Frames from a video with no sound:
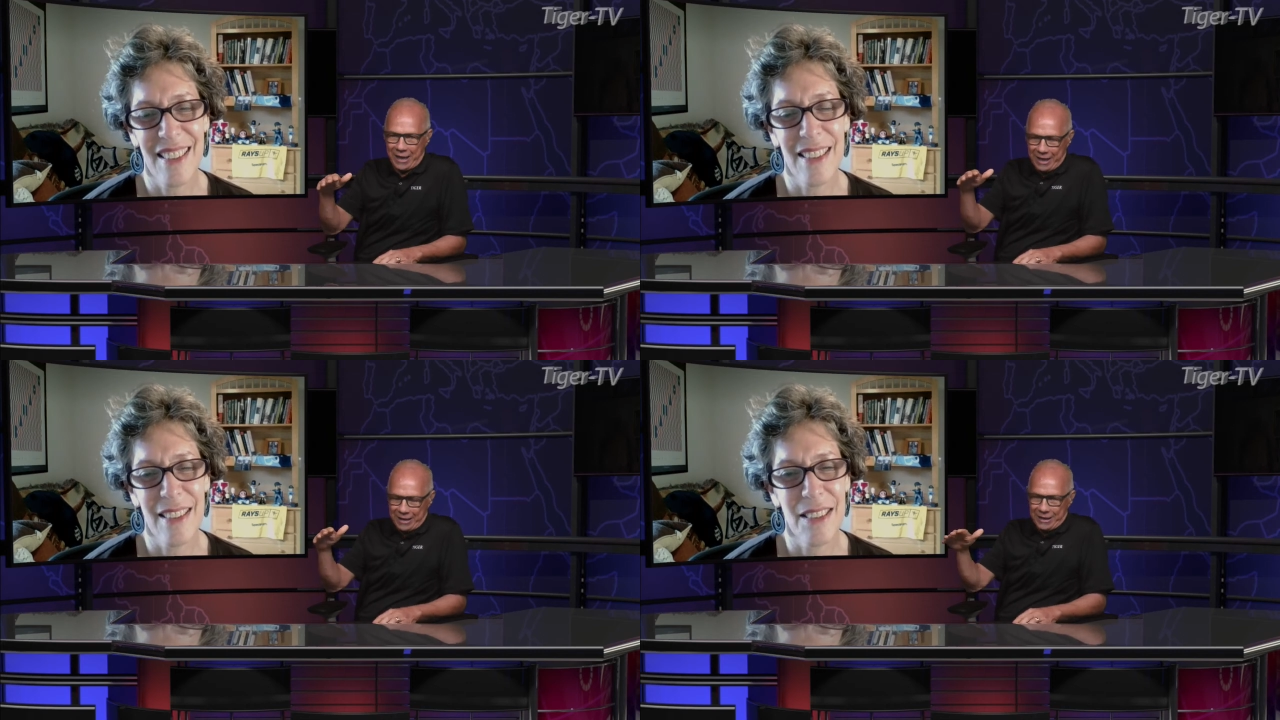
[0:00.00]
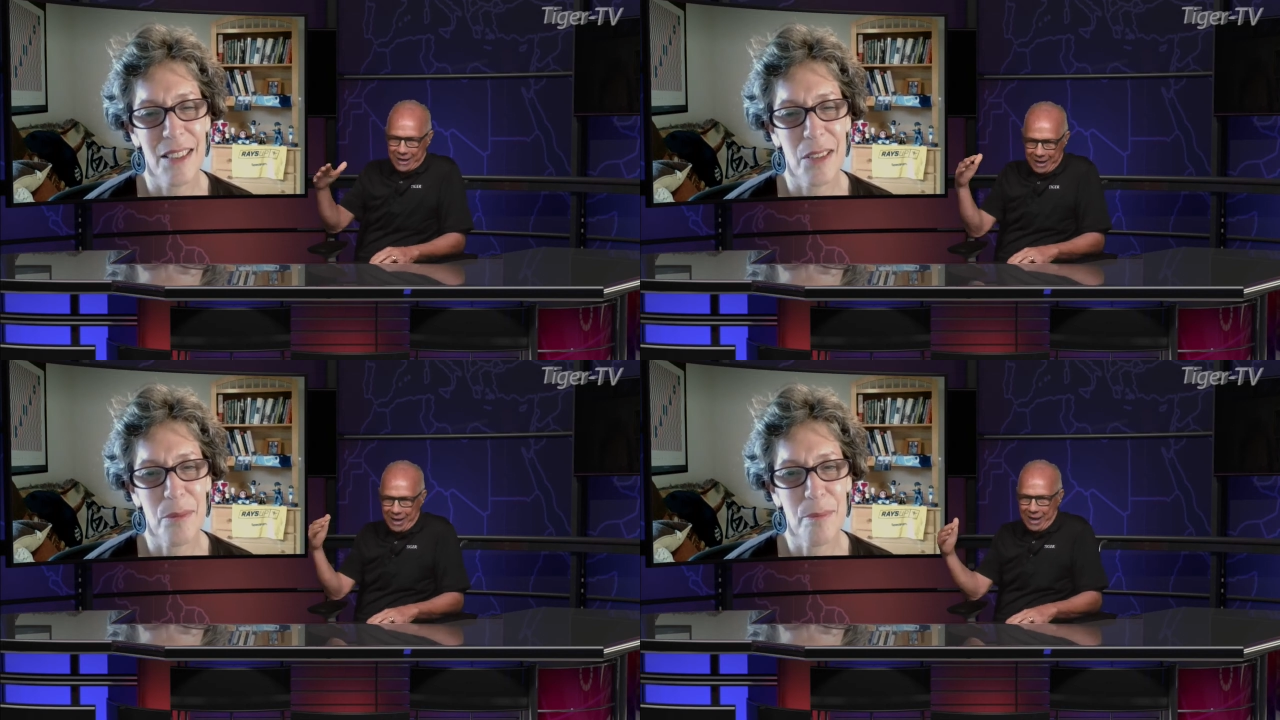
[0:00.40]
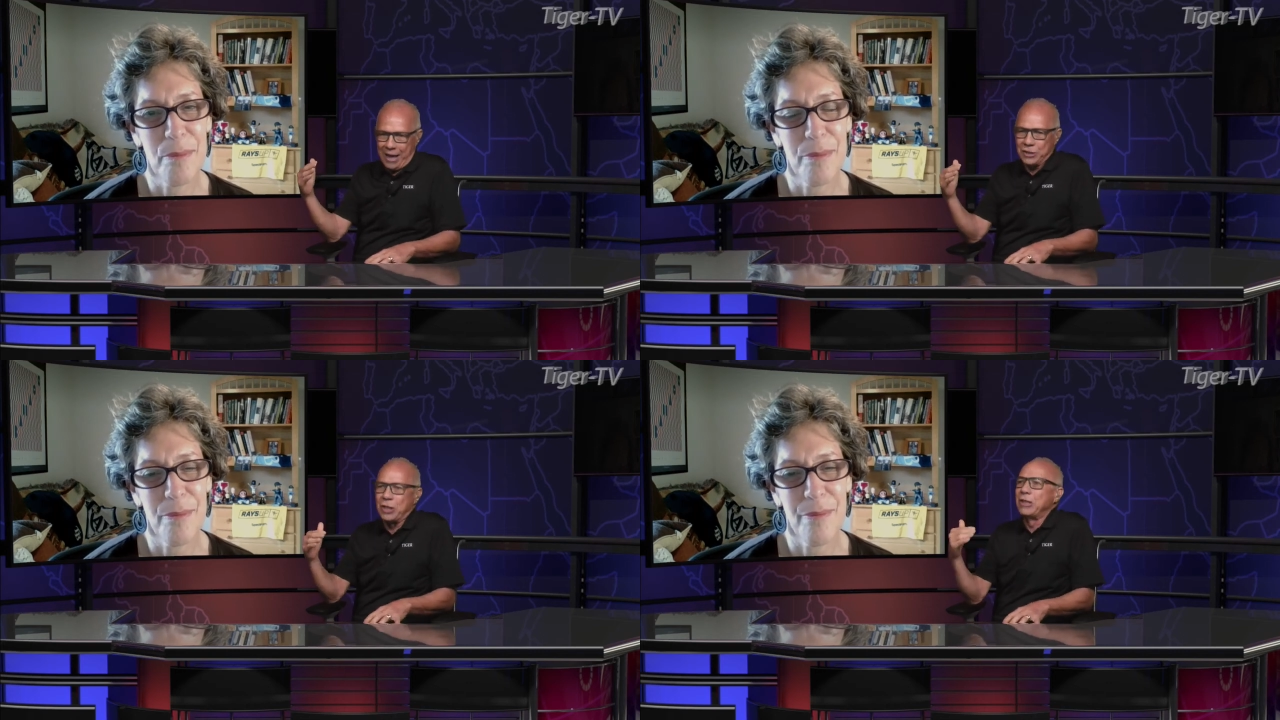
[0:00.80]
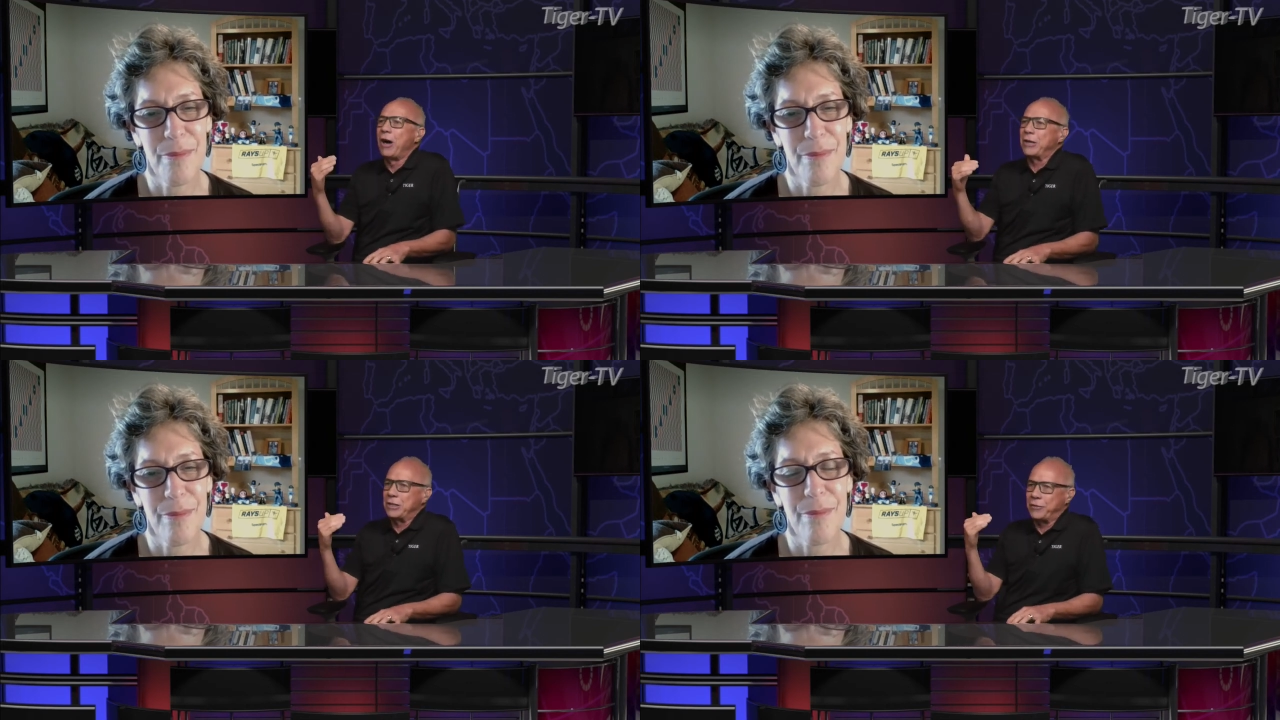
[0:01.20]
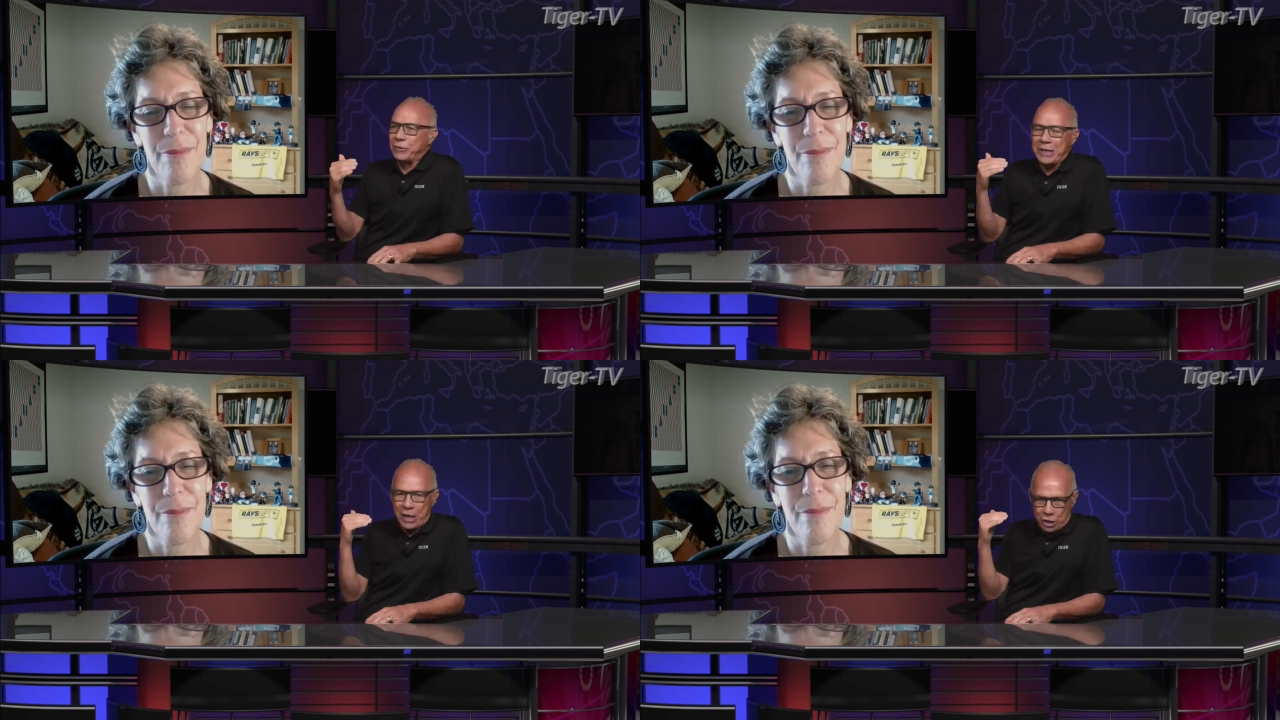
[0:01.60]
Speaker 1: it is a lot of
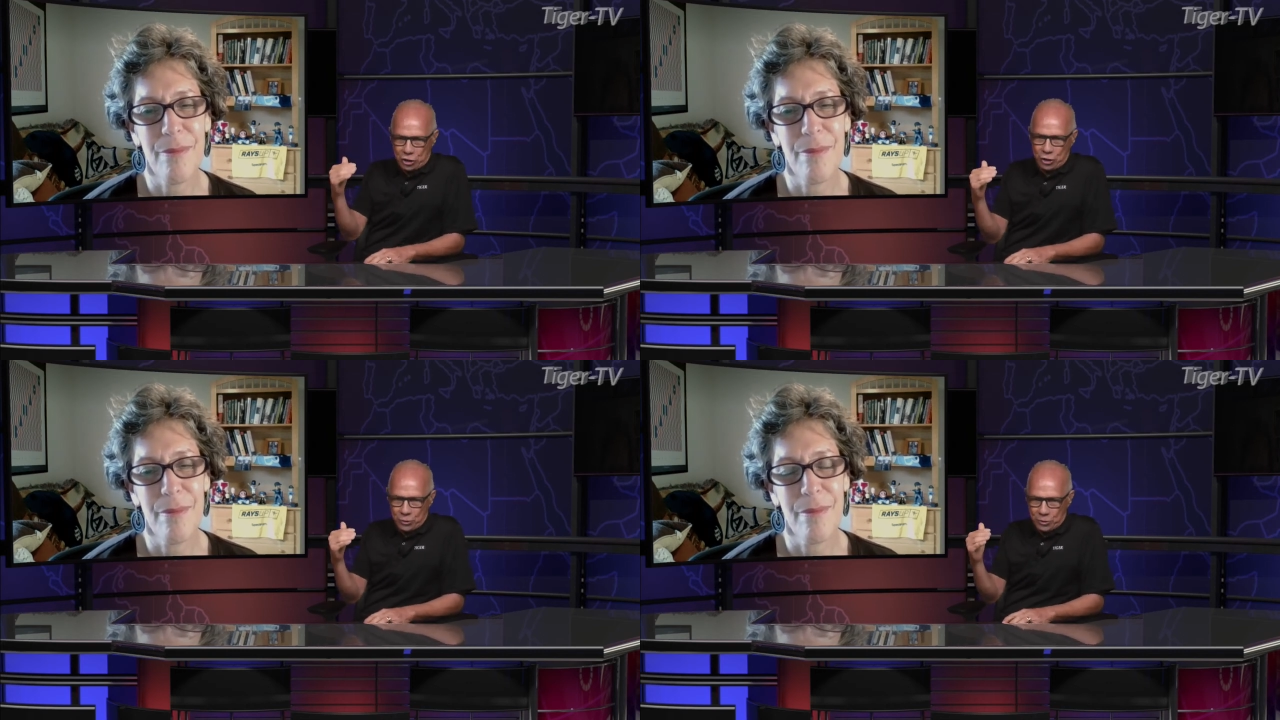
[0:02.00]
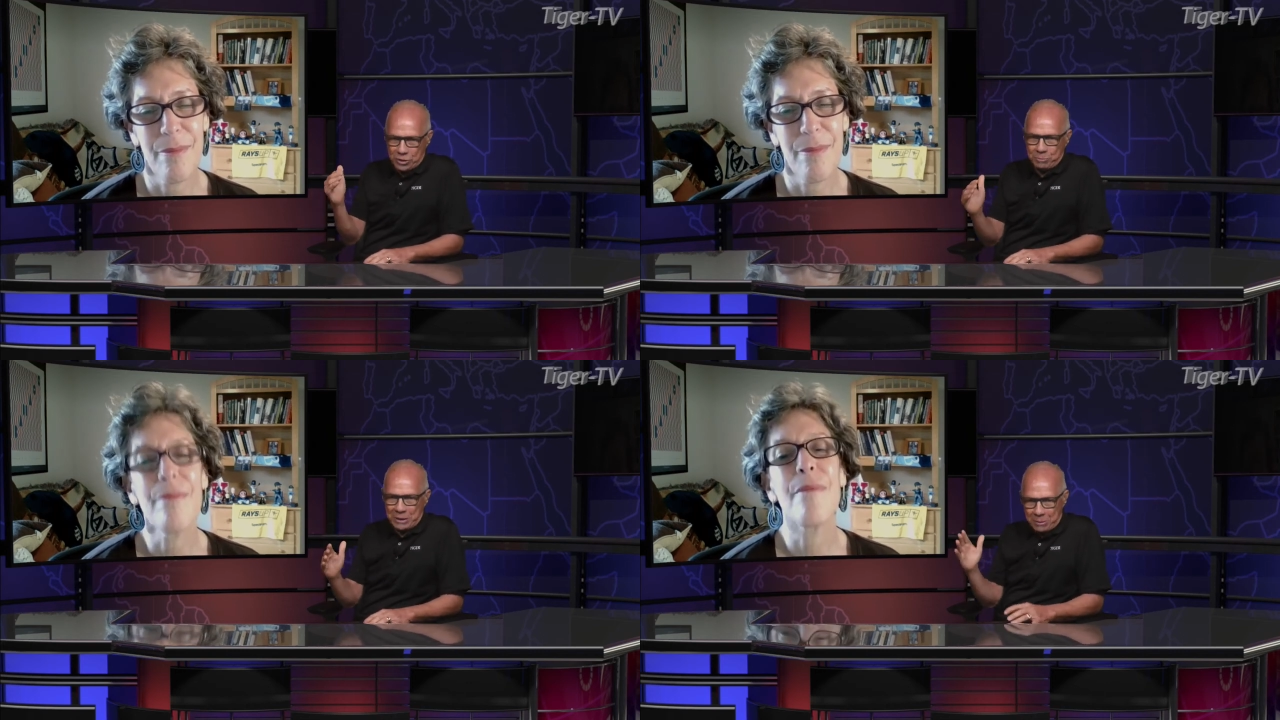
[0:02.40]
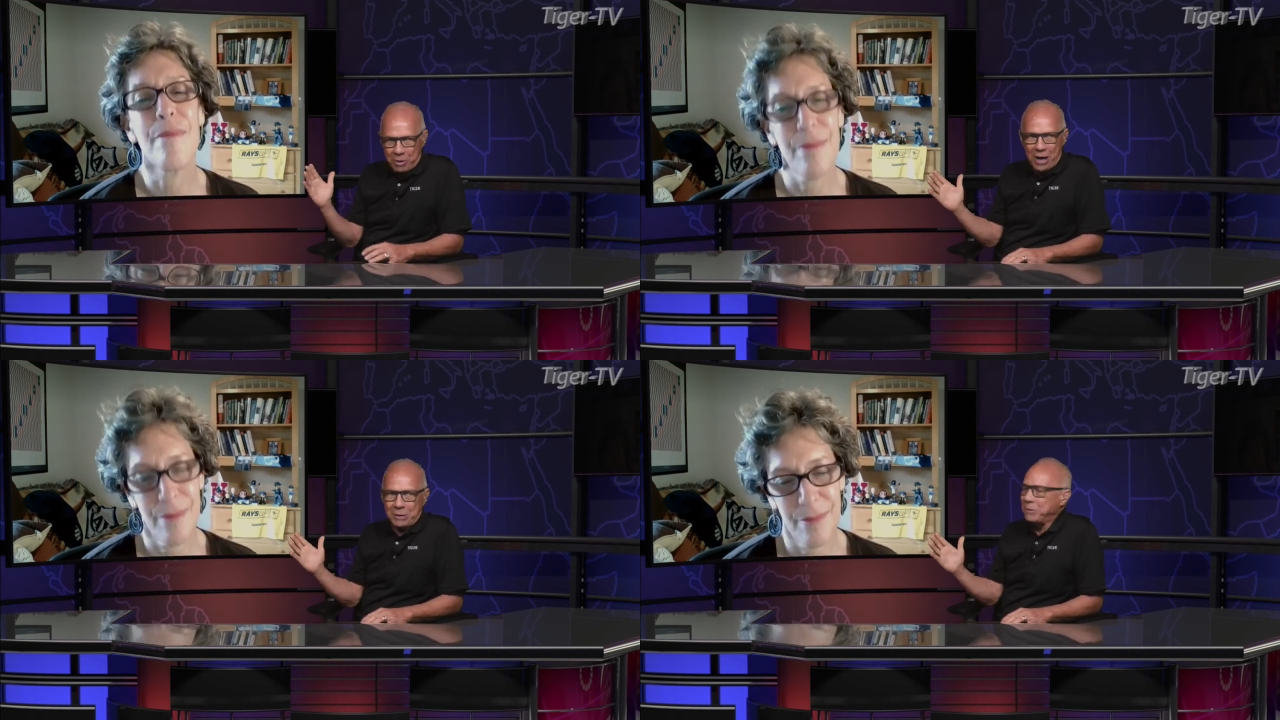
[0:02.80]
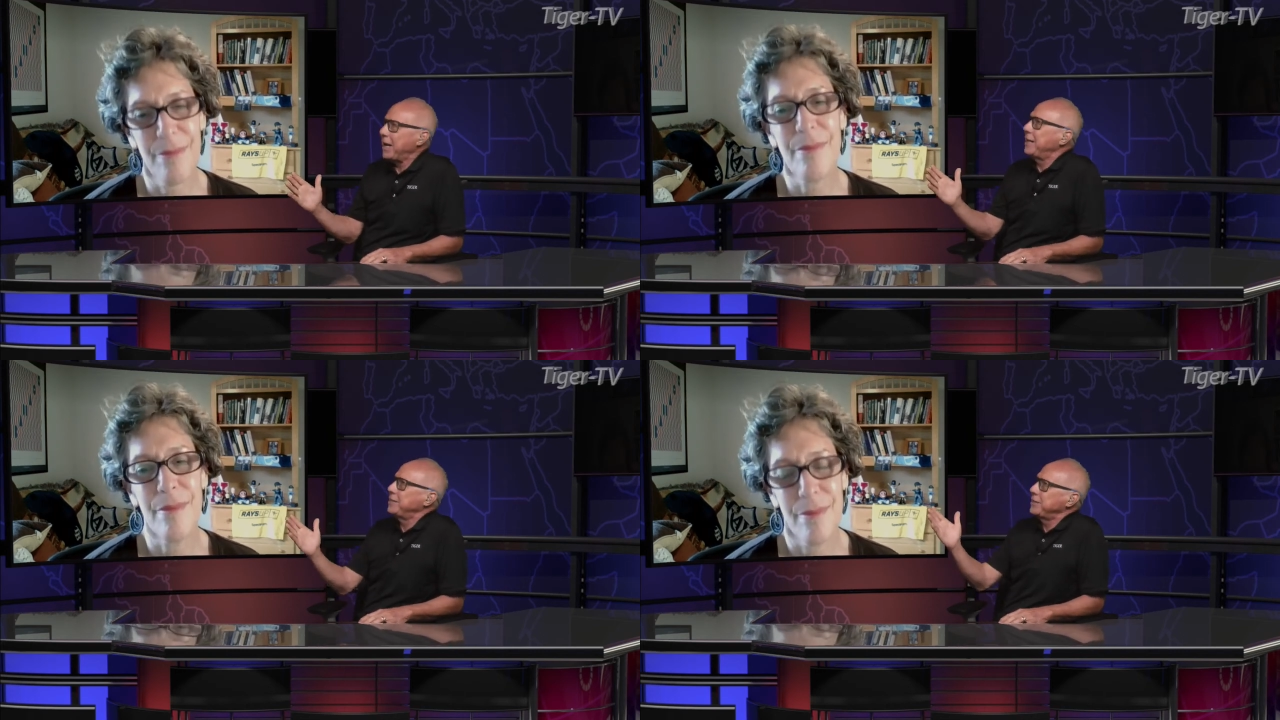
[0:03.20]
different issues. But the bottom line is